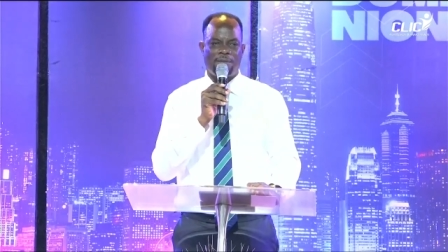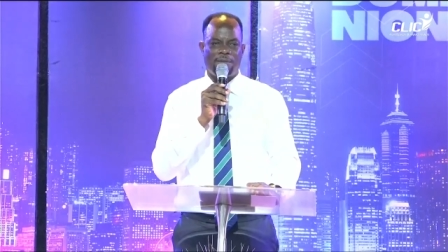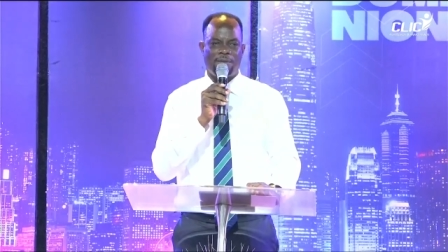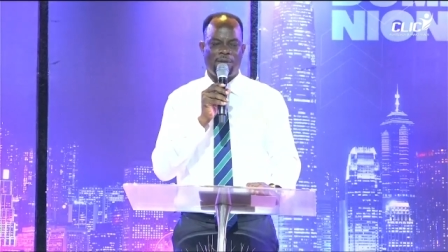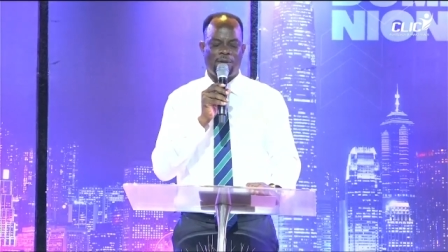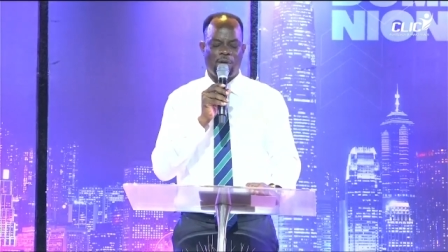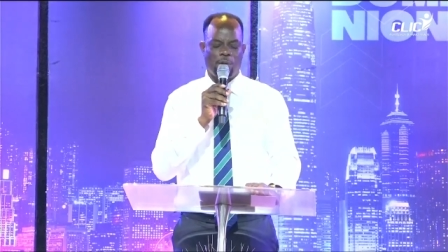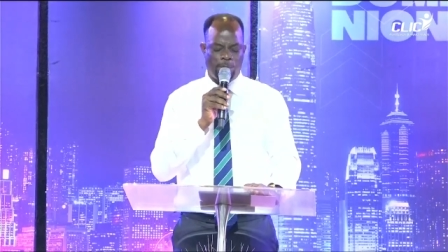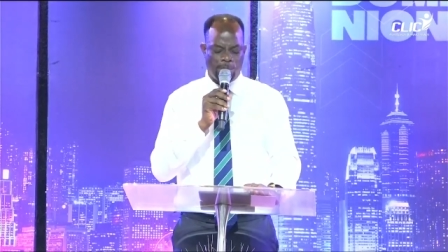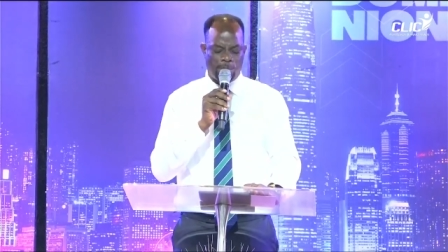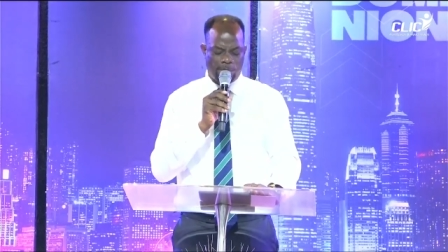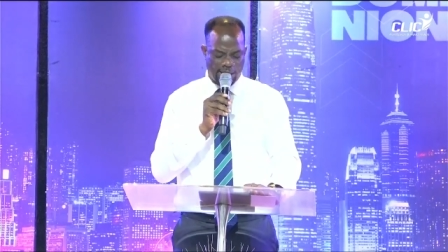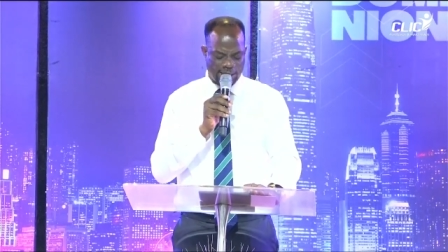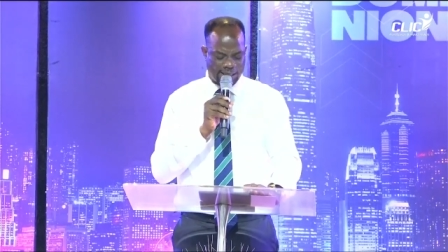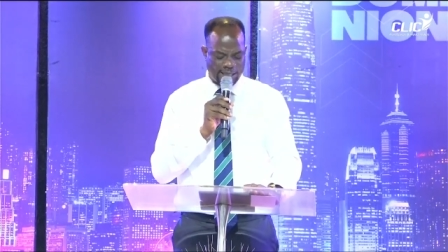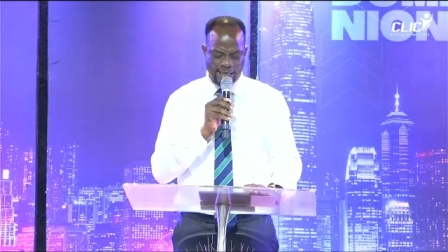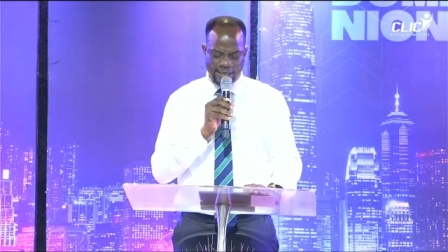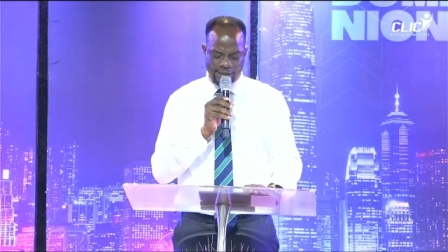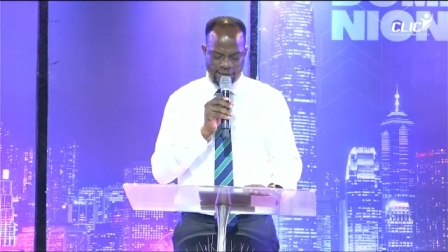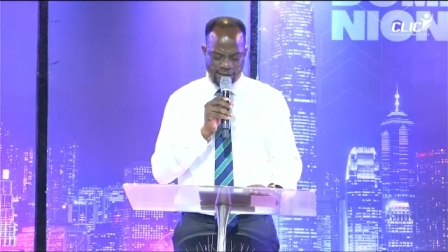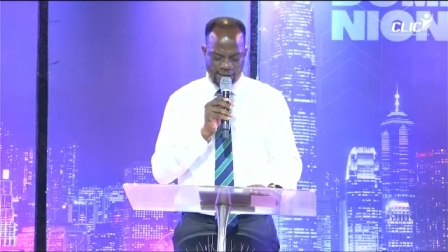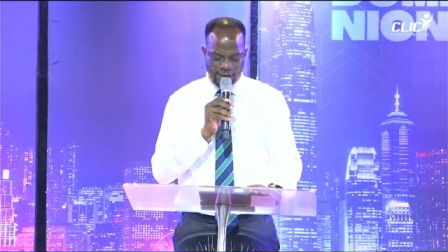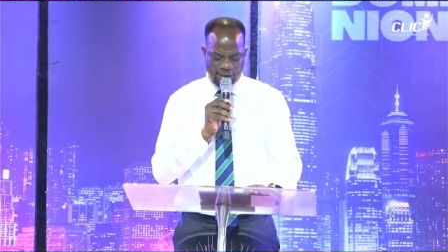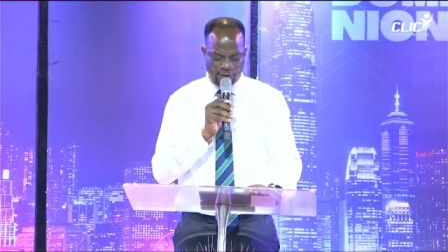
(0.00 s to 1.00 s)
No matter the
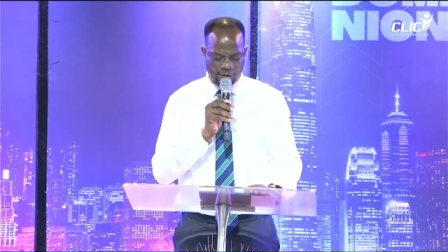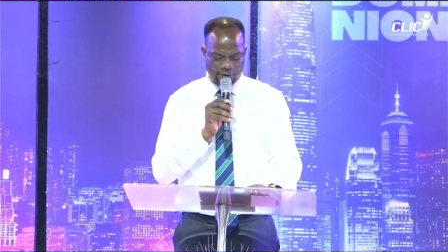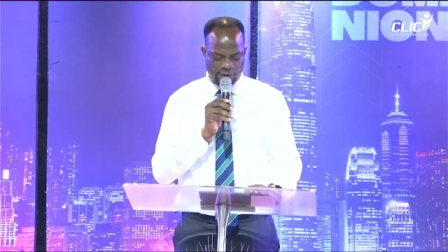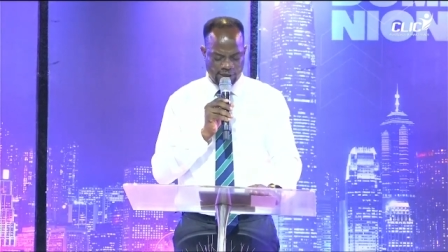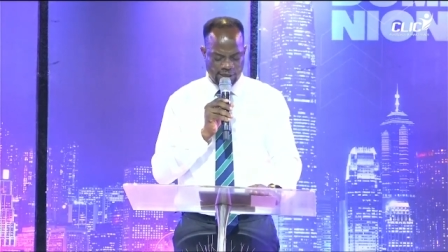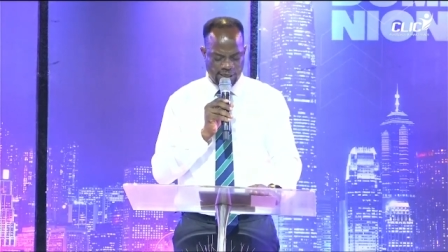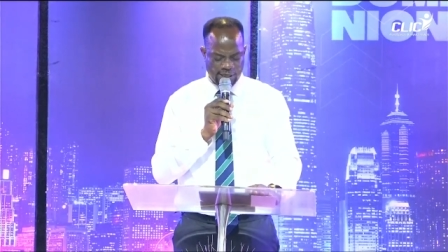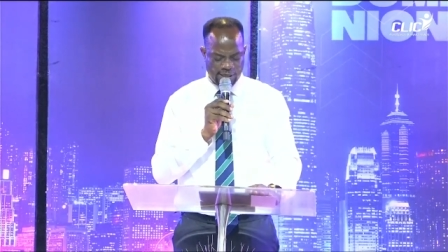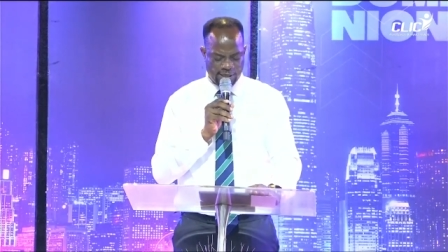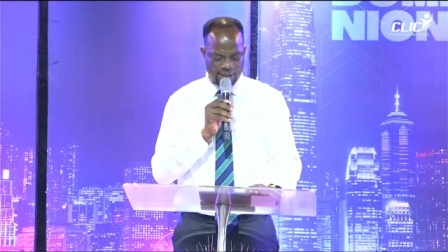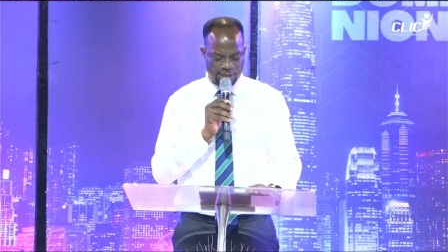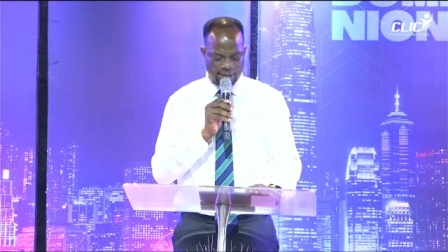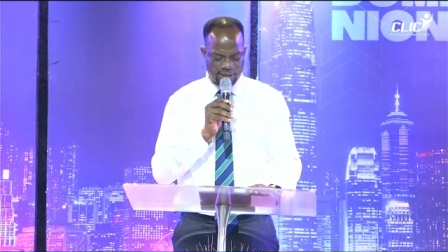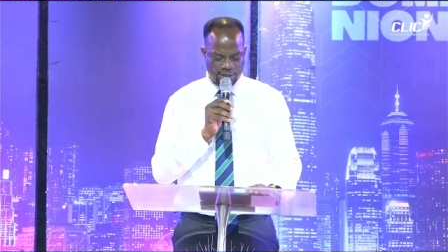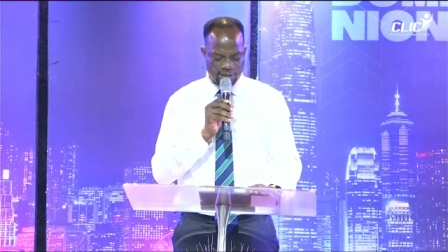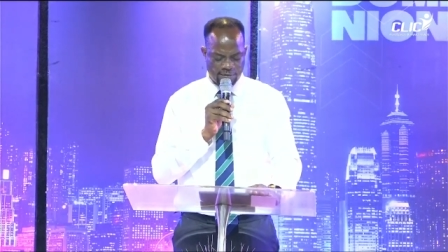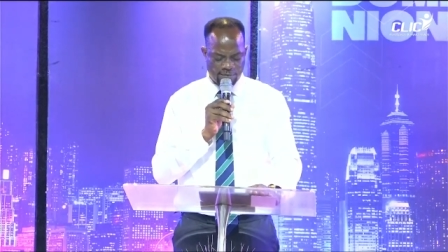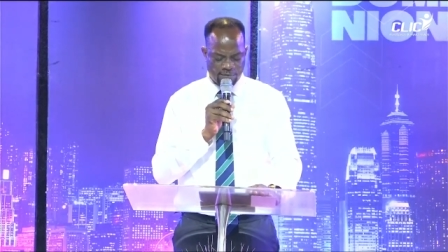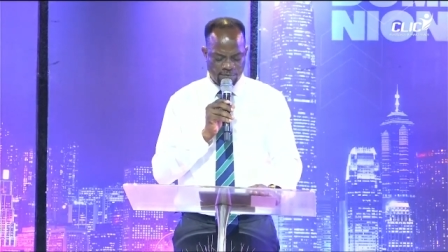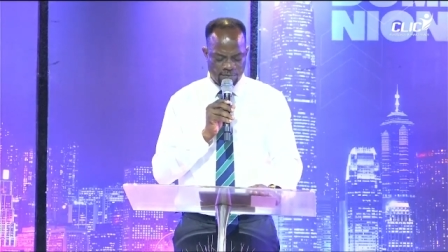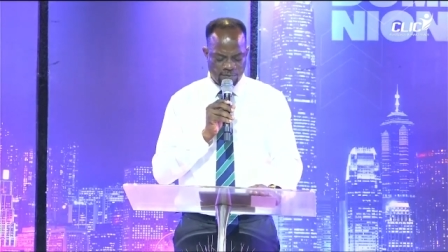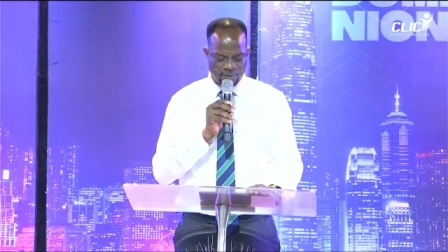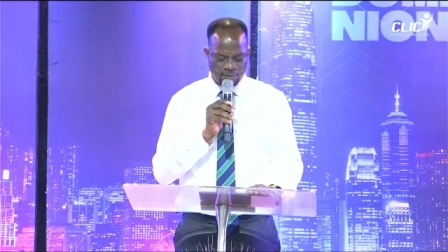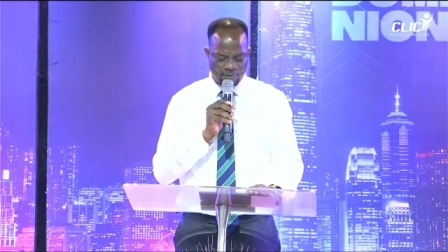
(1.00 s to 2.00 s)
circumstances,
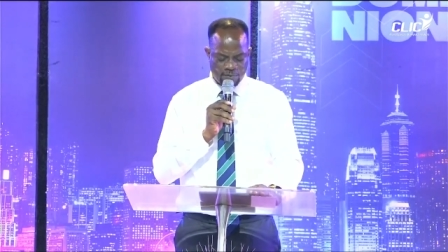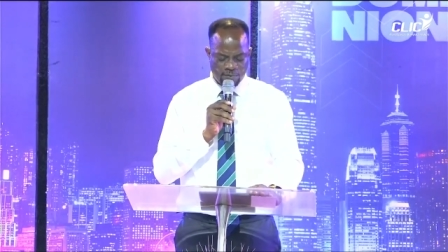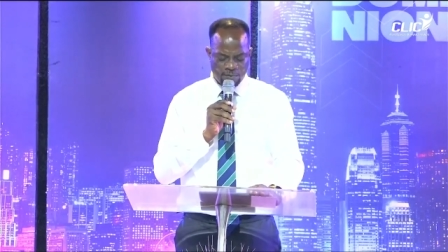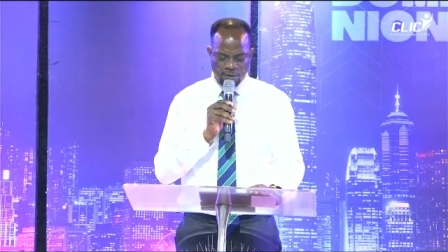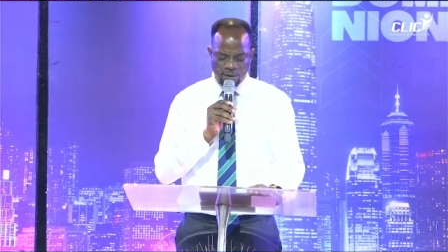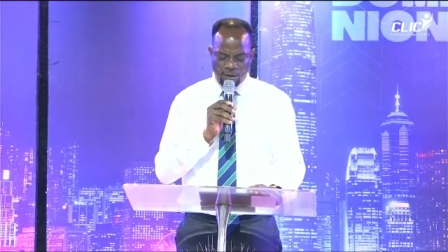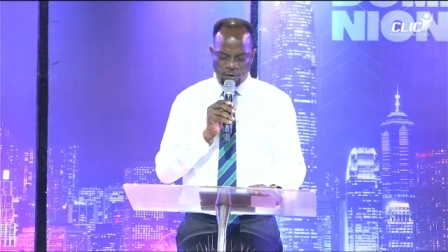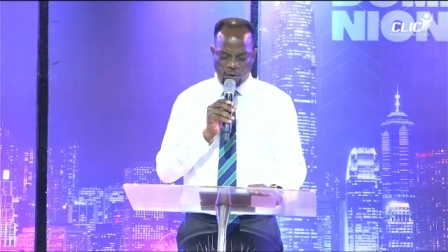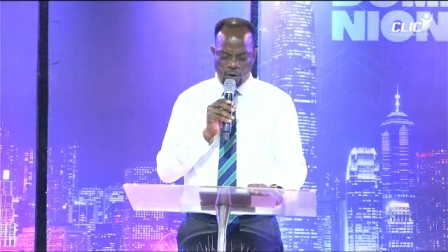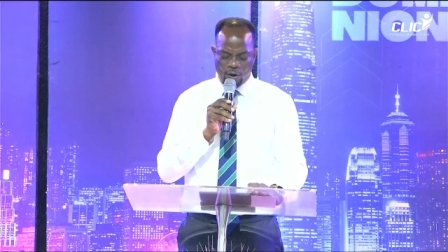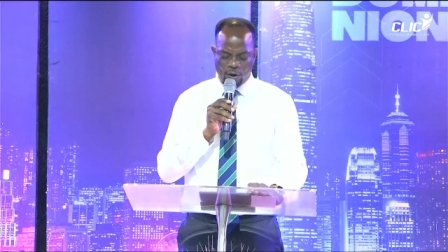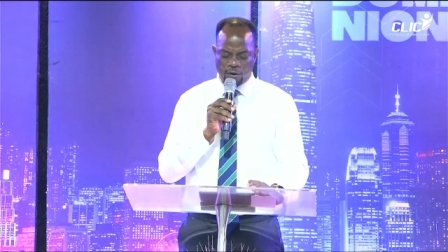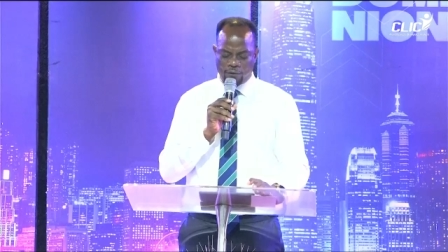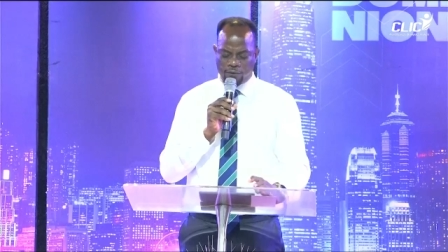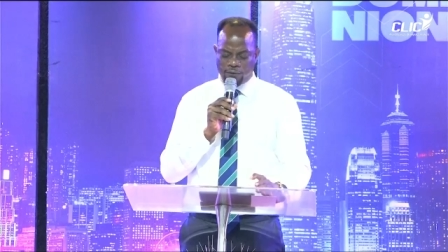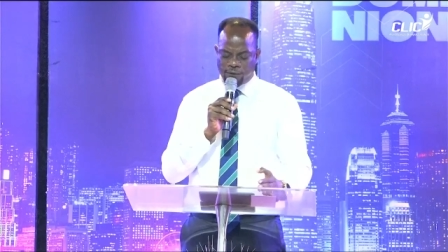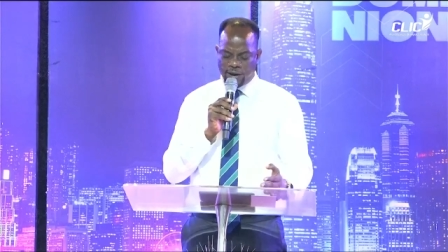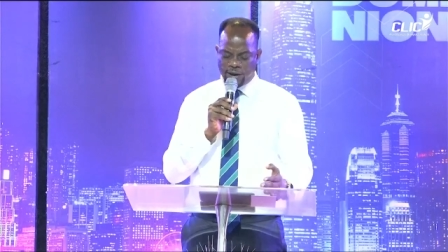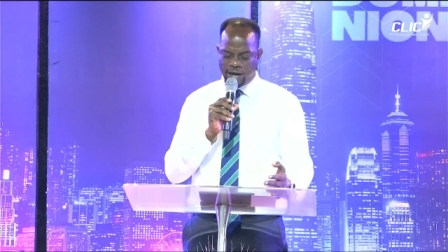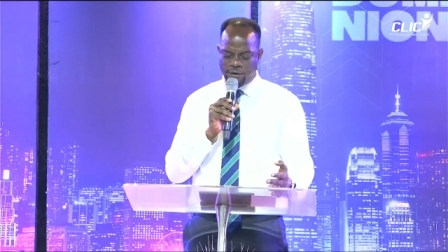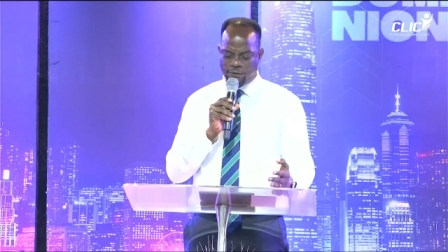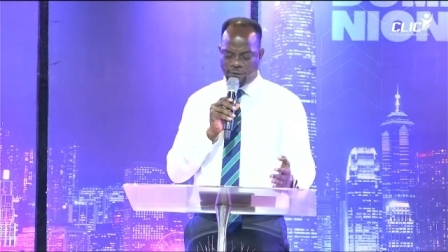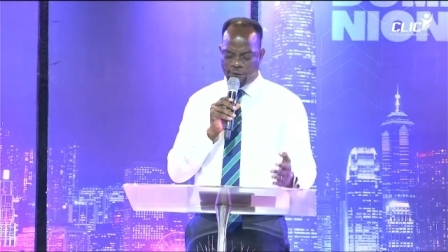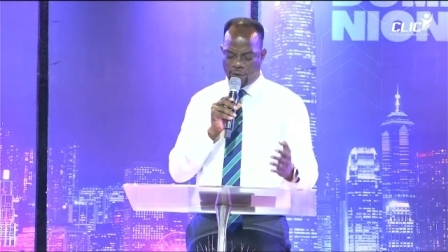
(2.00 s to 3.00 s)
God
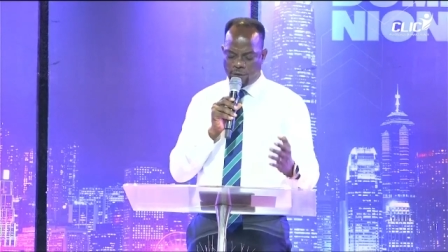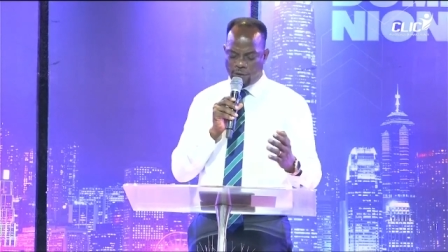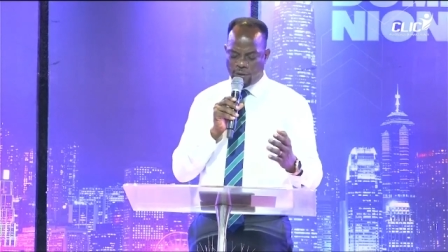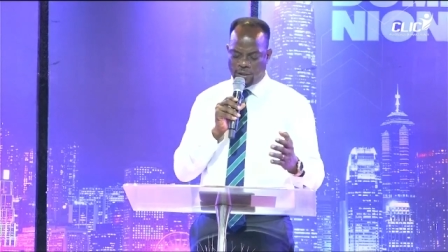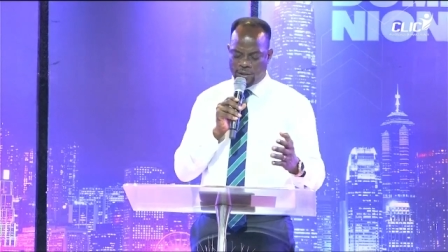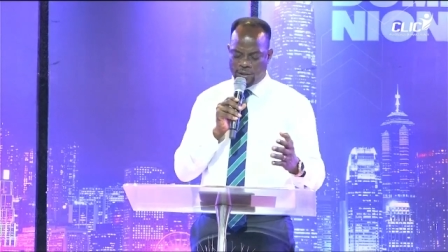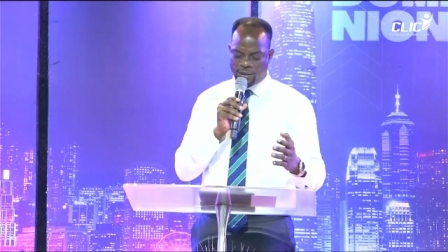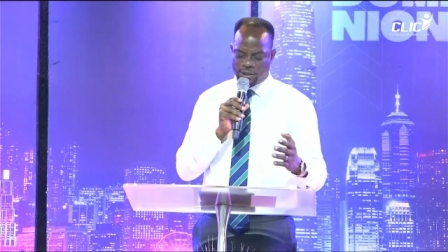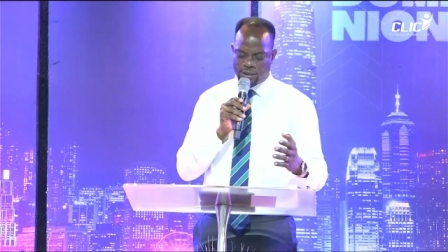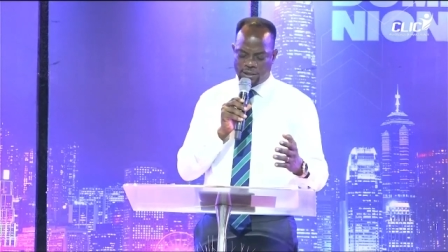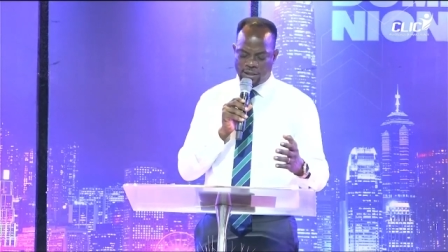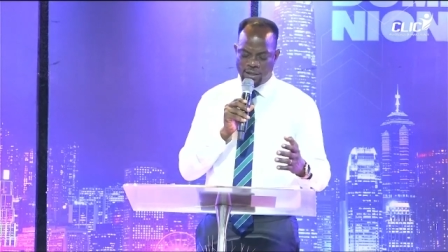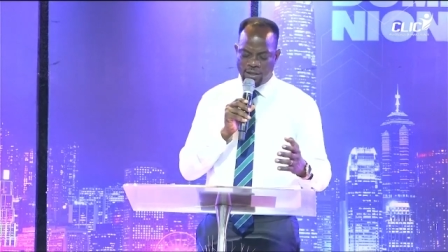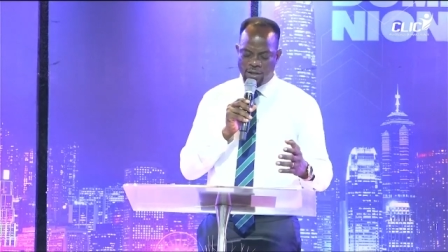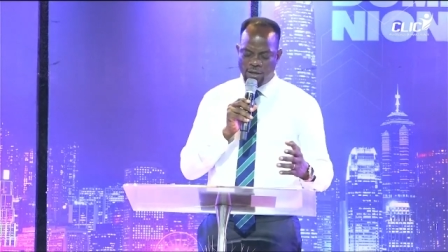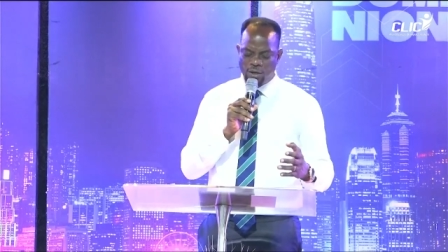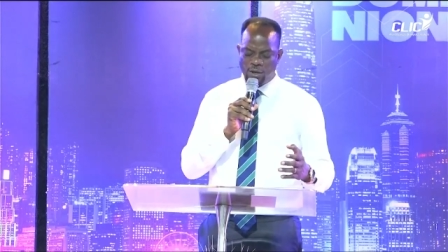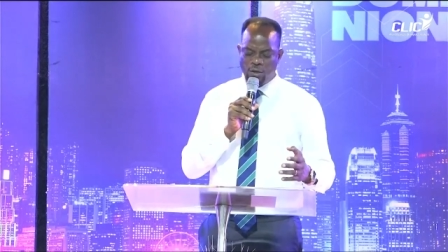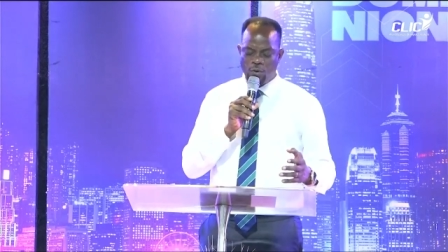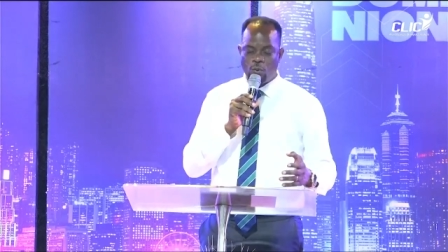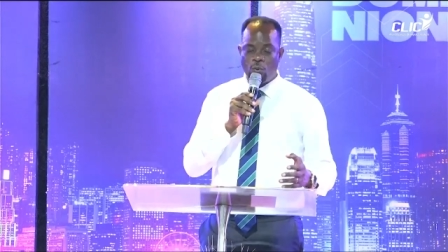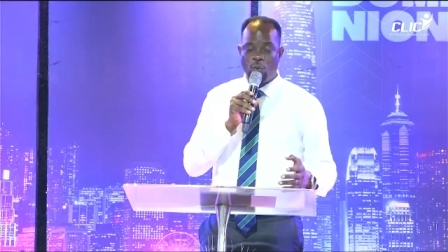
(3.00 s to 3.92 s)
fight for us when